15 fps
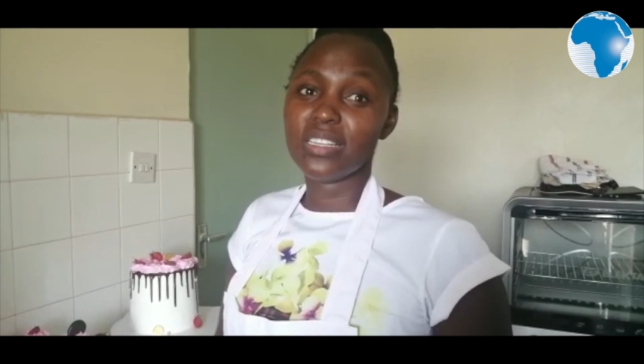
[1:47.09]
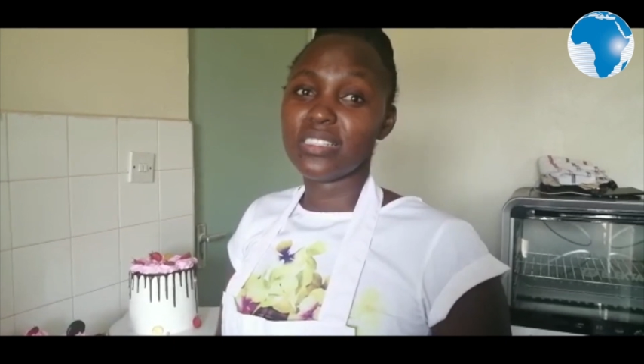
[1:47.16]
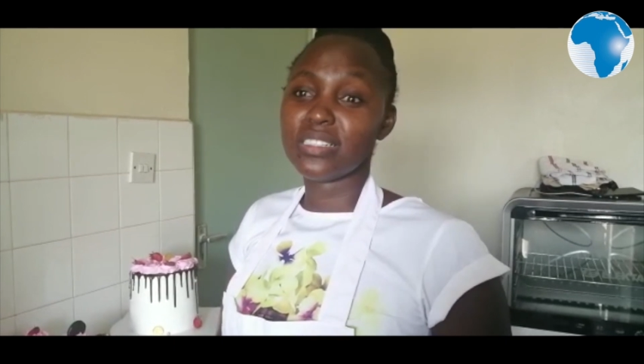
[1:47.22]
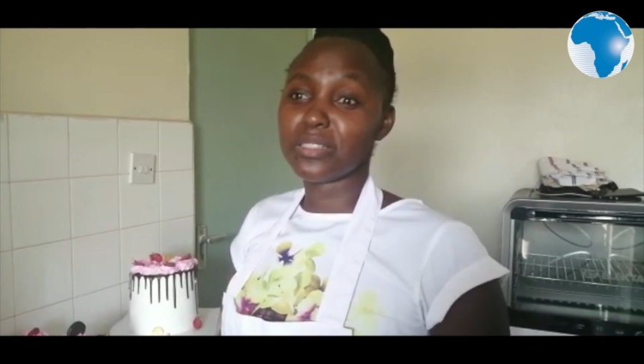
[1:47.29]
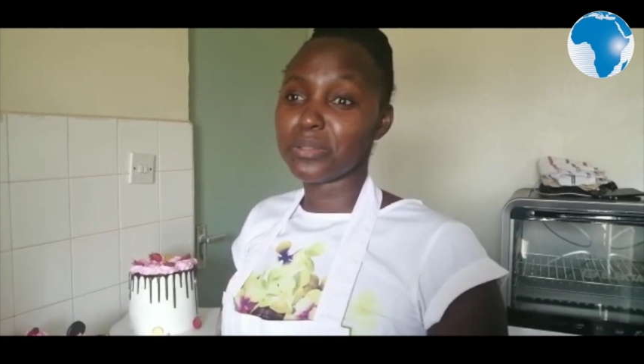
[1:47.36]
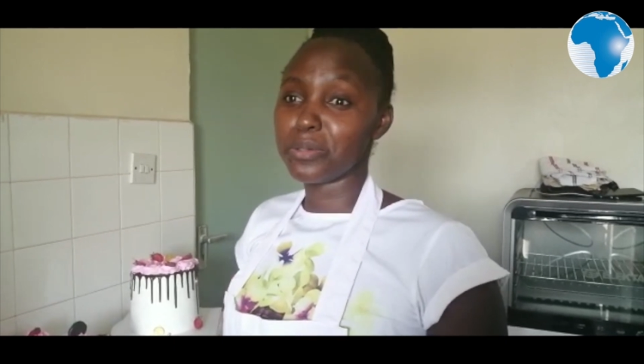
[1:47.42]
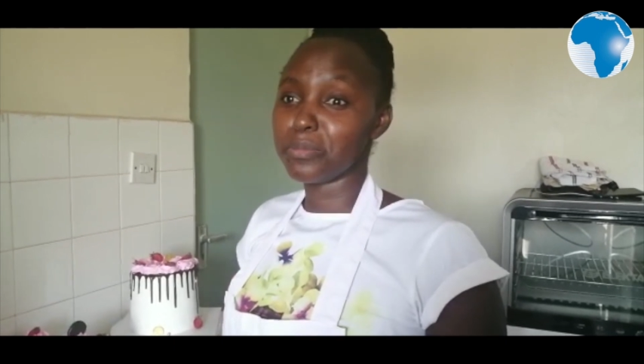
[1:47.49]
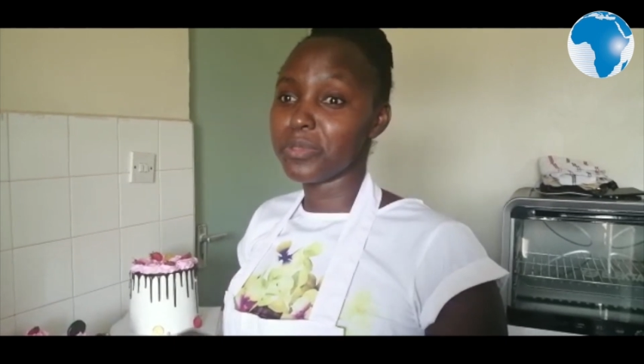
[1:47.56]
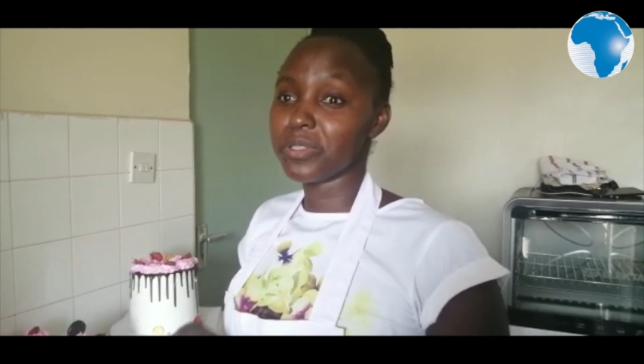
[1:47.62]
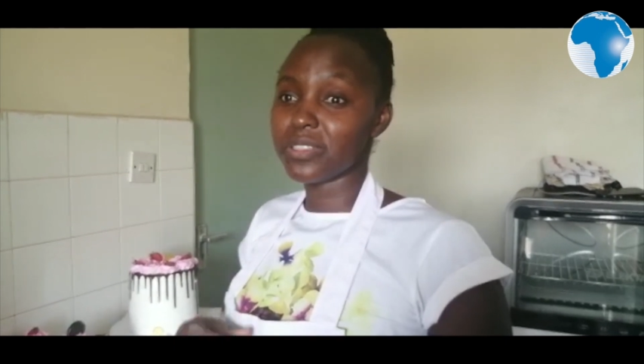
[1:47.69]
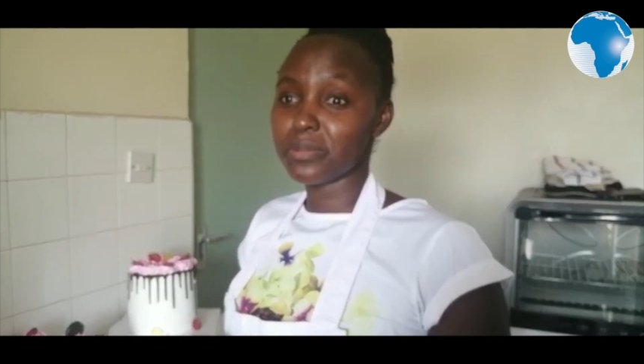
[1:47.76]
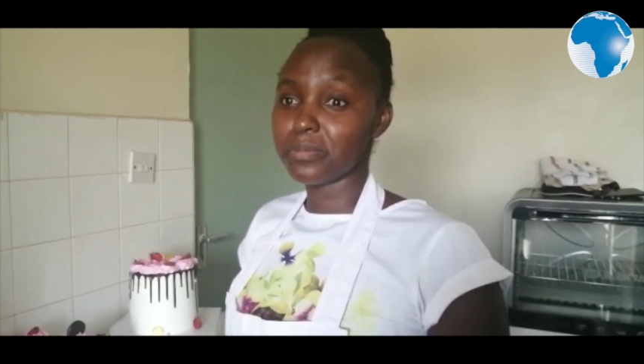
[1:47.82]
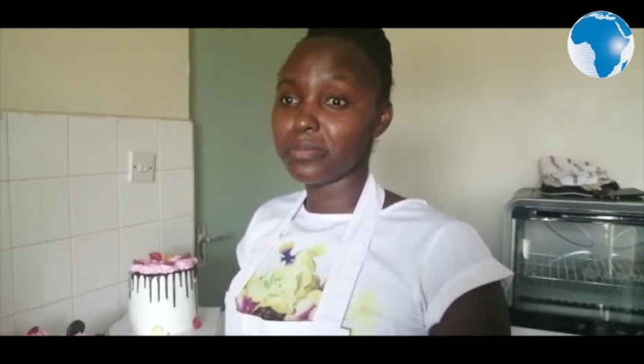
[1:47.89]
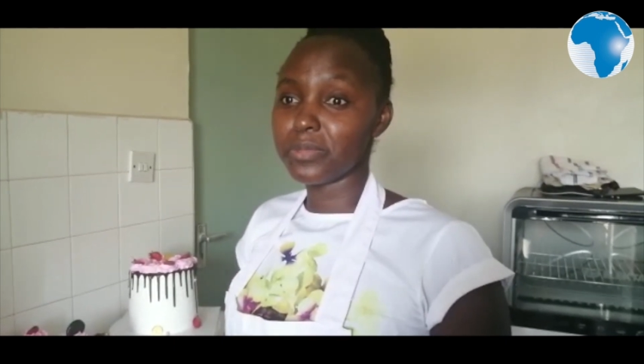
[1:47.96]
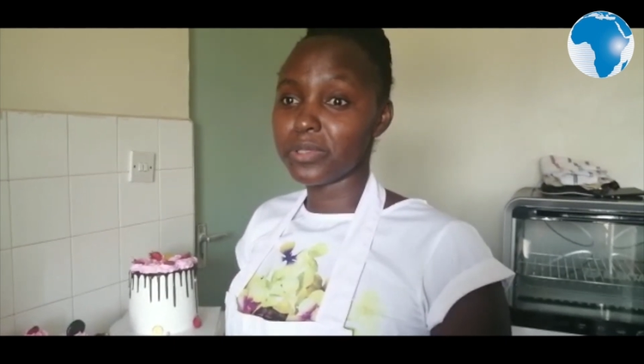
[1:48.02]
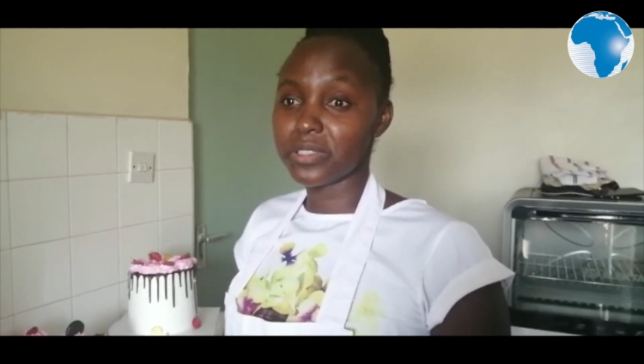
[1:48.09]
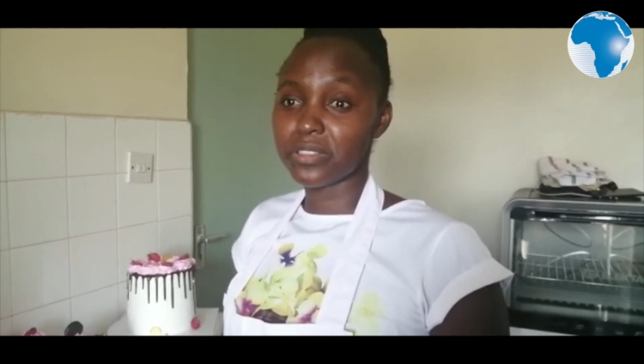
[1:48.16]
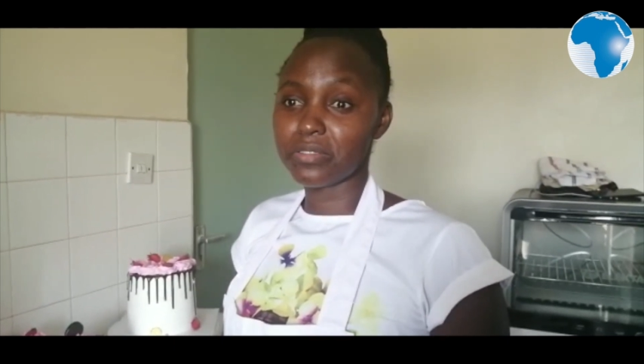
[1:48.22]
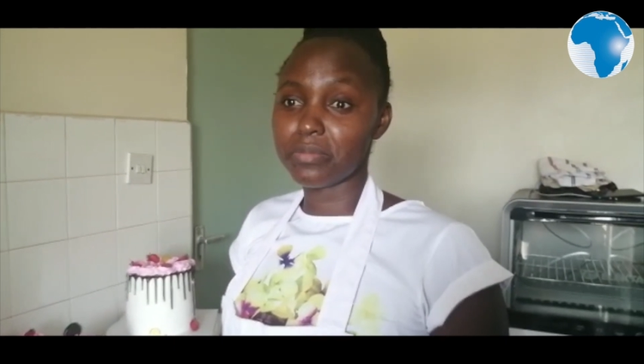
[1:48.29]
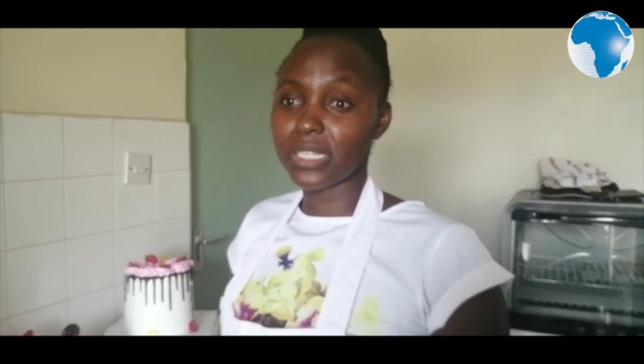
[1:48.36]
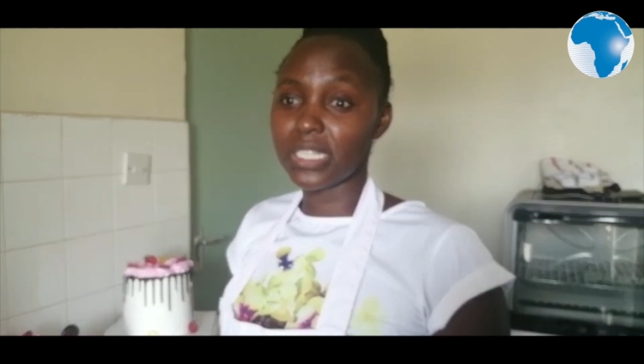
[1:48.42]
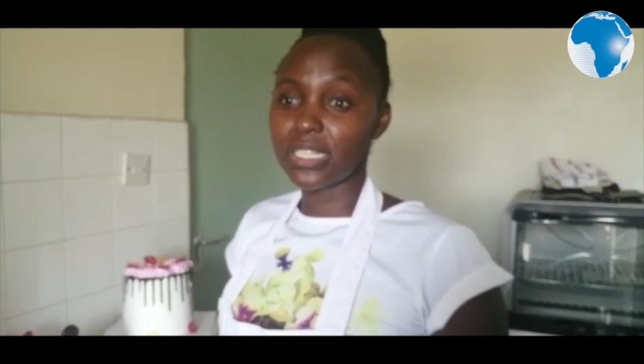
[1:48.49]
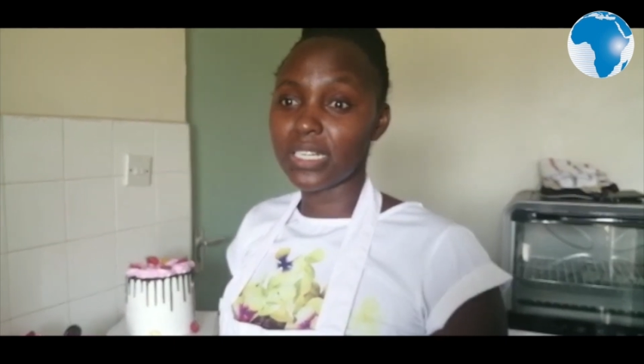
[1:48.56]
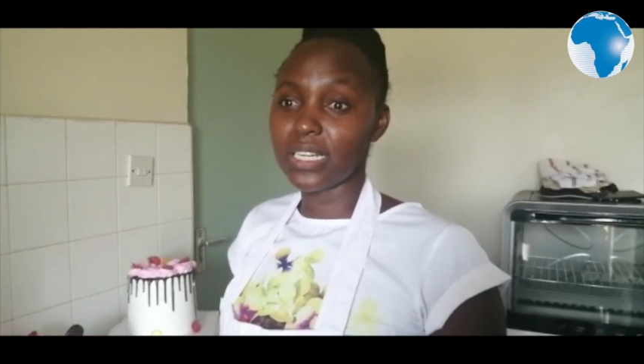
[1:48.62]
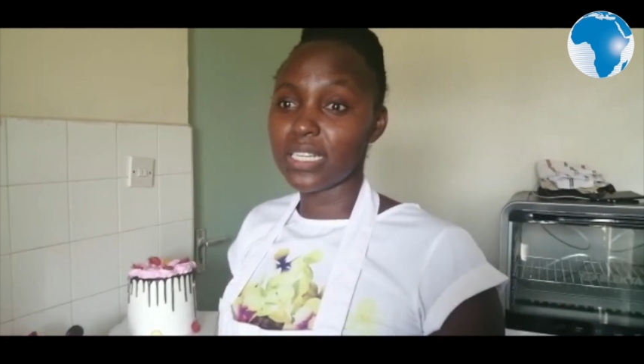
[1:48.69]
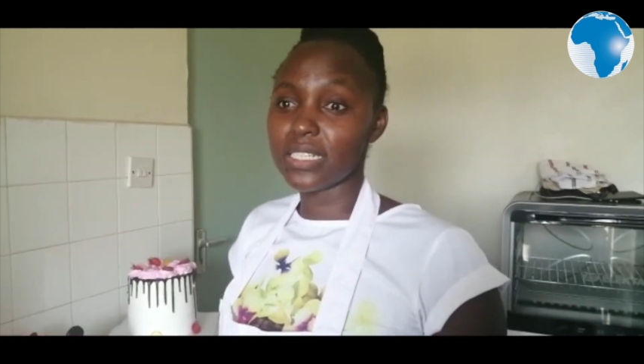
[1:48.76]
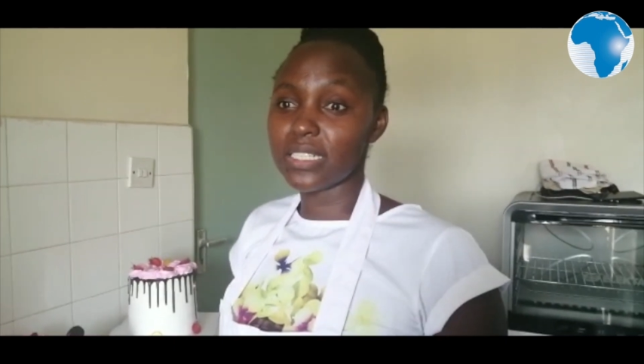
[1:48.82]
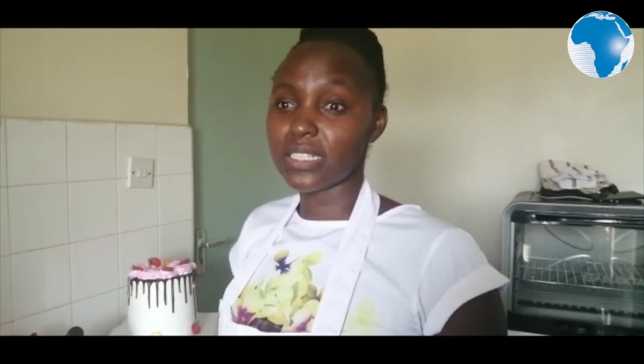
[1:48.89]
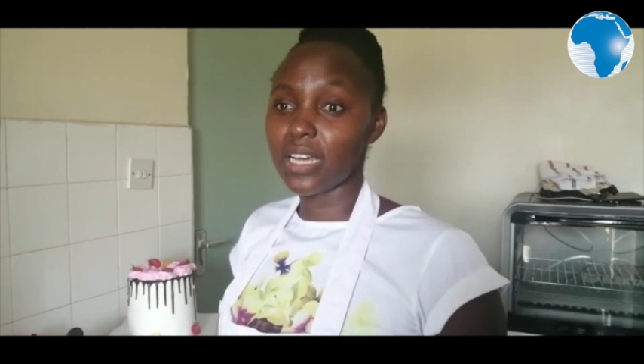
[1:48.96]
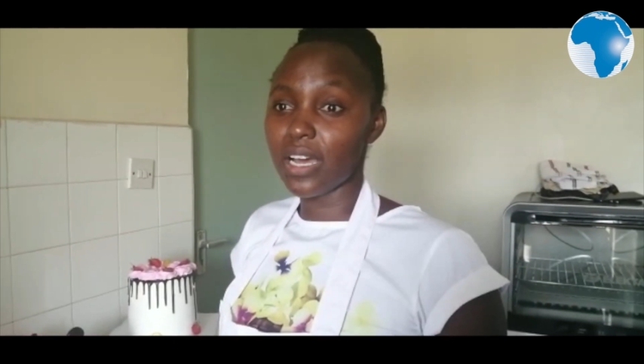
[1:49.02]
So most of my
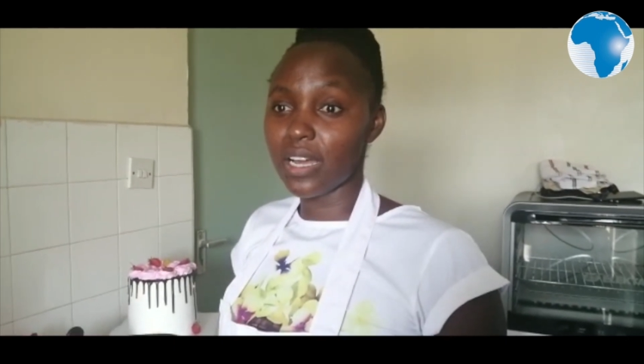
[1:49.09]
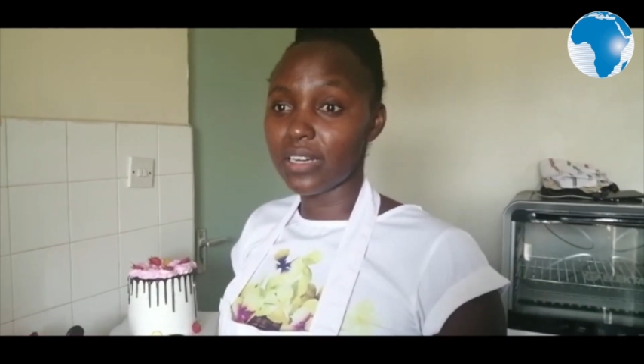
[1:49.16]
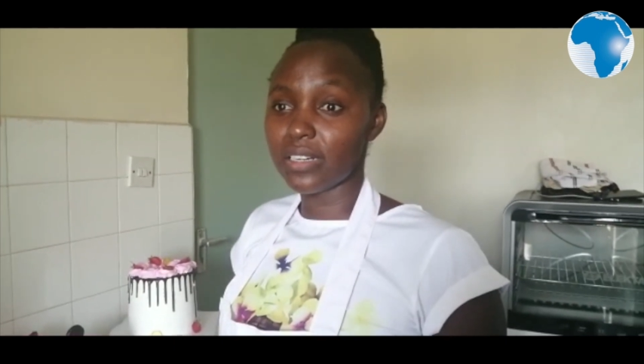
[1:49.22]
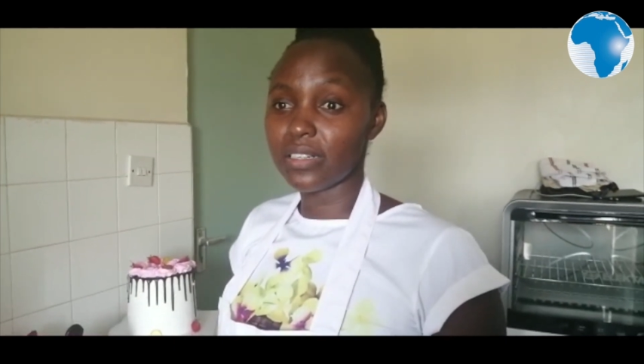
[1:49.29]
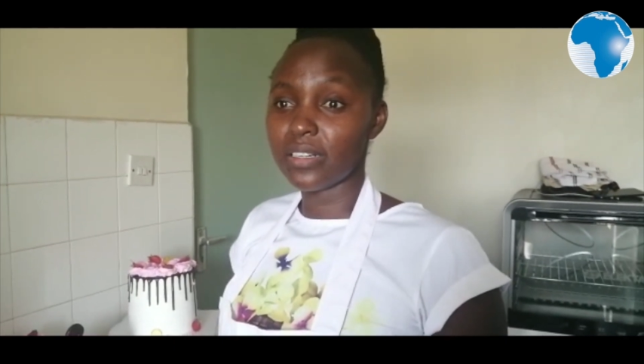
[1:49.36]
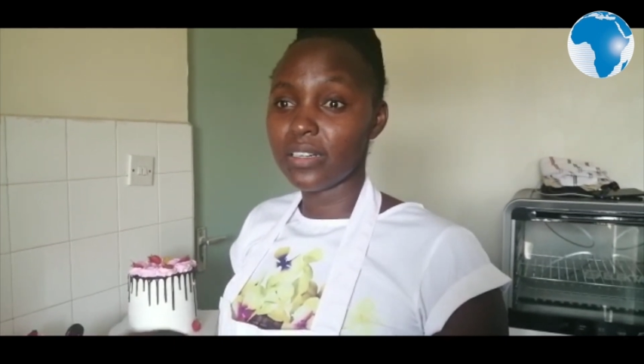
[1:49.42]
clients are